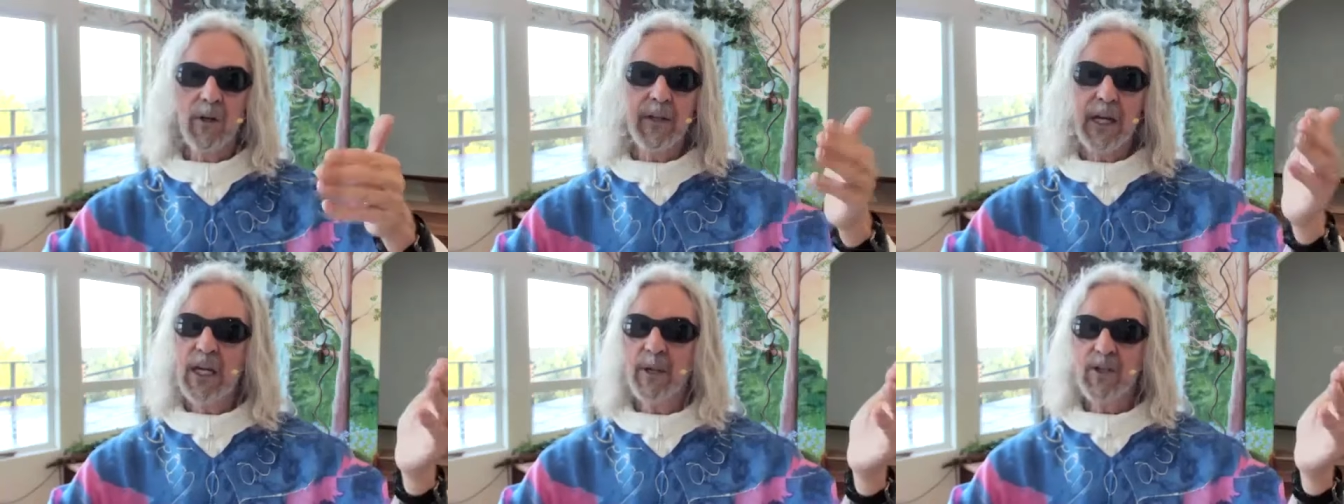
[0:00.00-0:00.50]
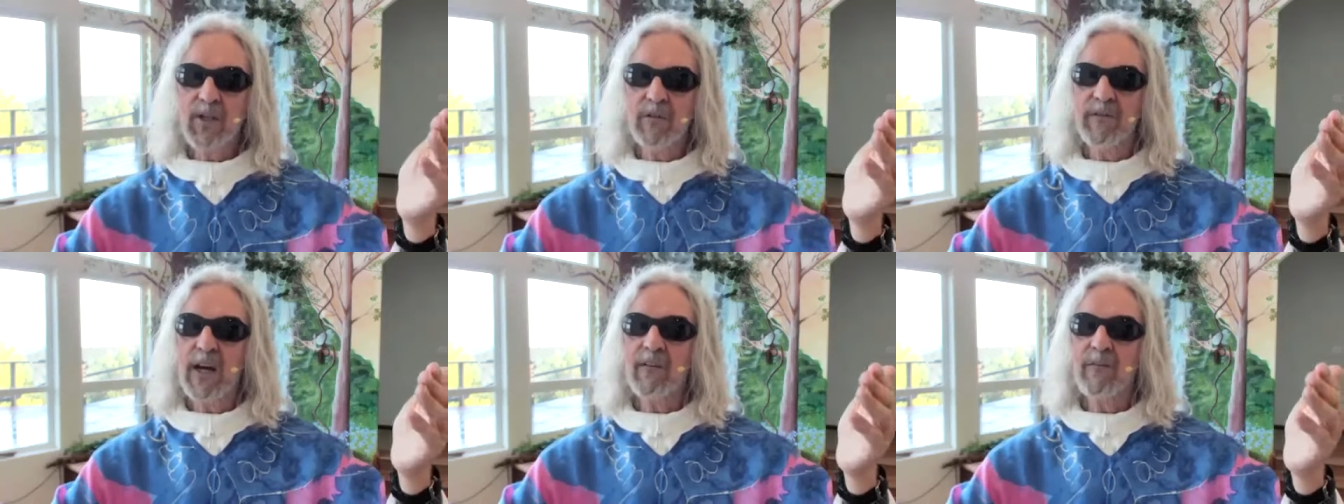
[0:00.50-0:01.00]
think anybody
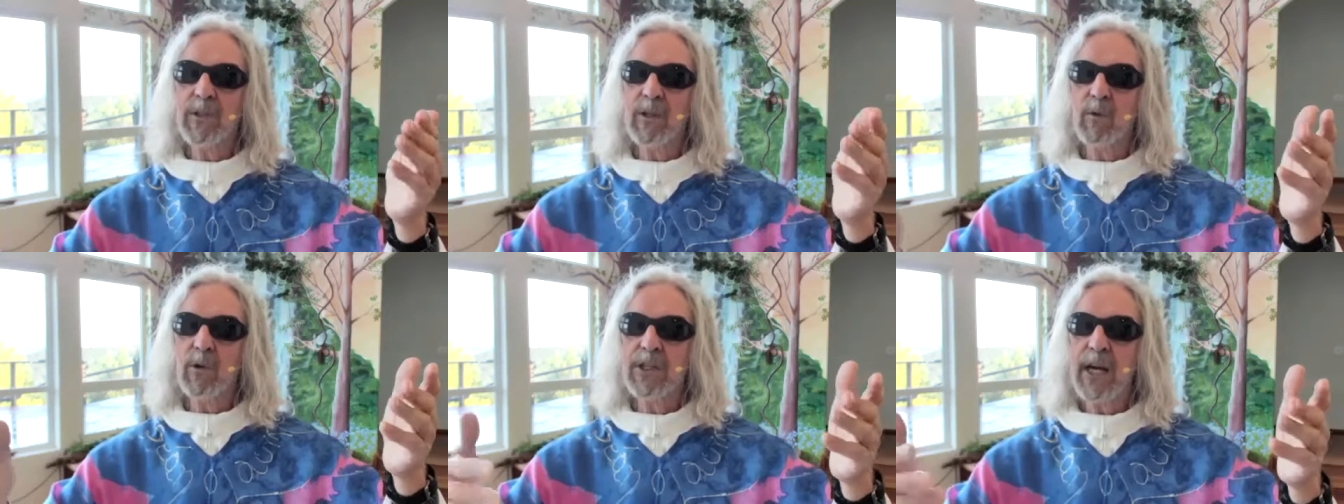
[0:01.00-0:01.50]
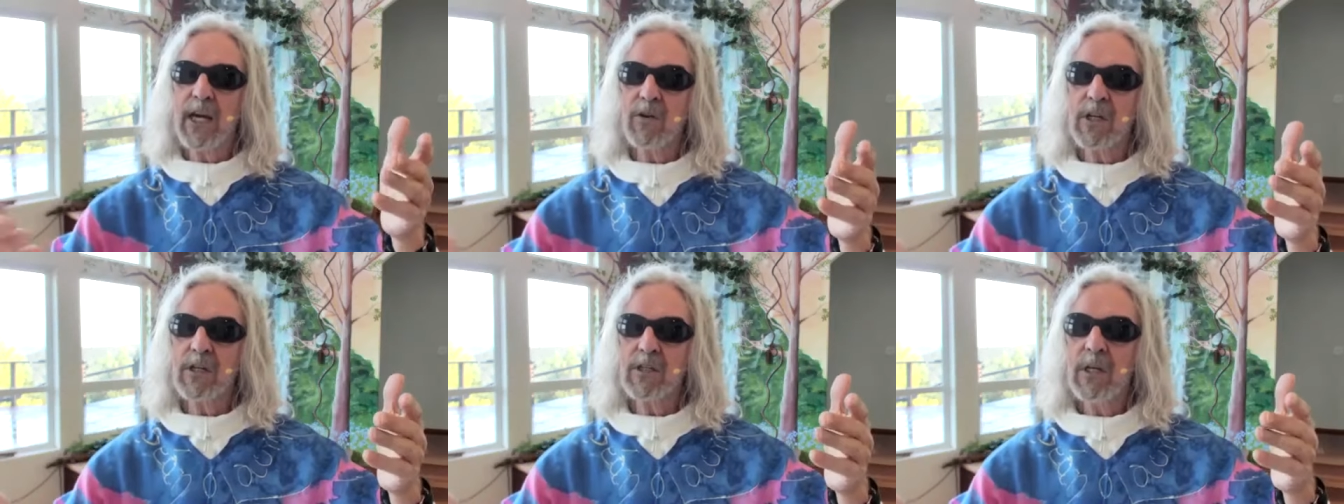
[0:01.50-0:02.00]
survived, but there were
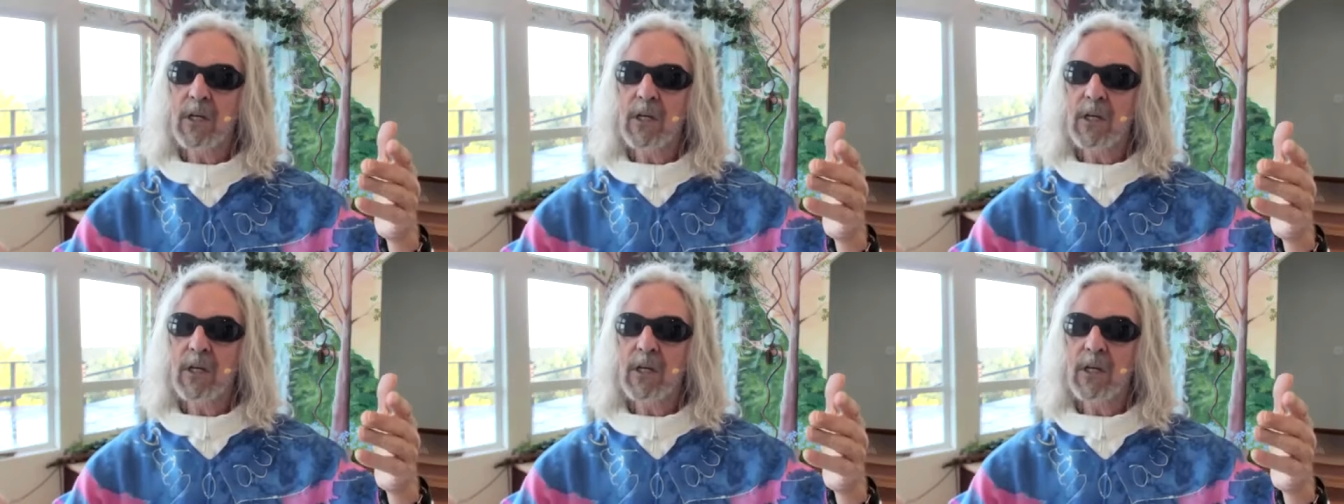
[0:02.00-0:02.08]
diaries